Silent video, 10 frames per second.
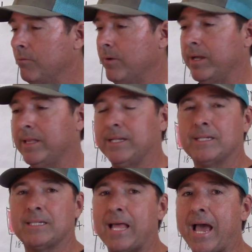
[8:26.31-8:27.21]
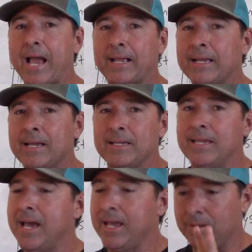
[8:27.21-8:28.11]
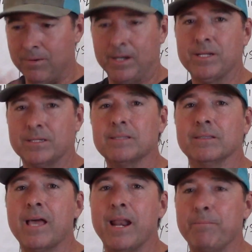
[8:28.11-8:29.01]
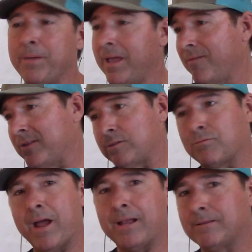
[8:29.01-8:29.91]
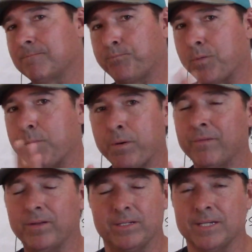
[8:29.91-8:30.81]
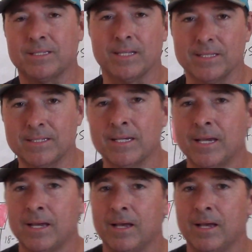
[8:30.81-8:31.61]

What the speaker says: Reel in the slack. Yeah, you want to just let it be if it's right the perfect distance.